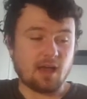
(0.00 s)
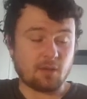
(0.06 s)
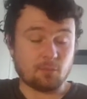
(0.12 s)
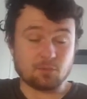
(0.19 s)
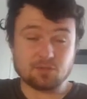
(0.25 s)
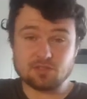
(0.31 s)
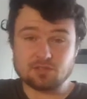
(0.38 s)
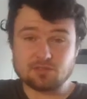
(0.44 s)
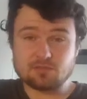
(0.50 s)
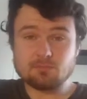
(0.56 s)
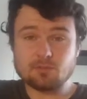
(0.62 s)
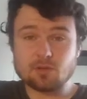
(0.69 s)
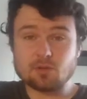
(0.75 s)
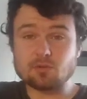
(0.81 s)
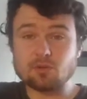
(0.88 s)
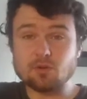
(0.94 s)
which is
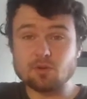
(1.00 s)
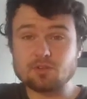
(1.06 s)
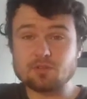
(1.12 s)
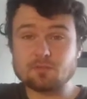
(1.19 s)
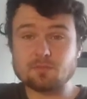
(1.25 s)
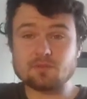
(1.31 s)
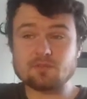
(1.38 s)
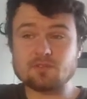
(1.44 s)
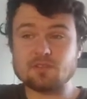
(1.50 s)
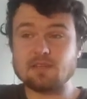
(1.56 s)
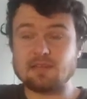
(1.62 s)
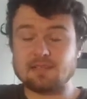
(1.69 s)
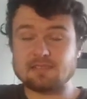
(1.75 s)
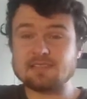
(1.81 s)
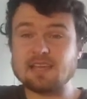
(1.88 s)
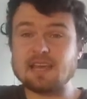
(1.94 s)
good, but in
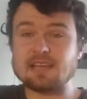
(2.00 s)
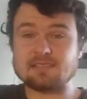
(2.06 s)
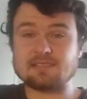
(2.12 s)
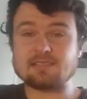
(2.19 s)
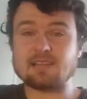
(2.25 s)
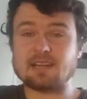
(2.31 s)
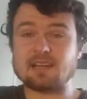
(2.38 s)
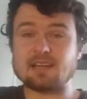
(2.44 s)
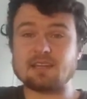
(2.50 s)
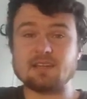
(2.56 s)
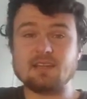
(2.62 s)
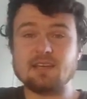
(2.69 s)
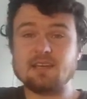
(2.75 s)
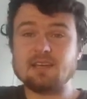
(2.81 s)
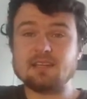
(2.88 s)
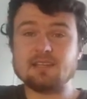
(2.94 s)
excess that can
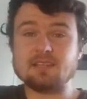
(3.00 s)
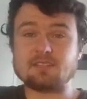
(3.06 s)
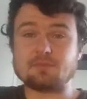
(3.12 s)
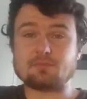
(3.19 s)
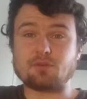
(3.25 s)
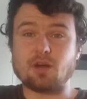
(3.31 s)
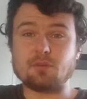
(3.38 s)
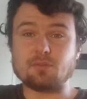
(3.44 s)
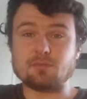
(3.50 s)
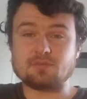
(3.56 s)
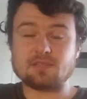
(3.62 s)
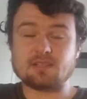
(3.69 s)
lead to problems.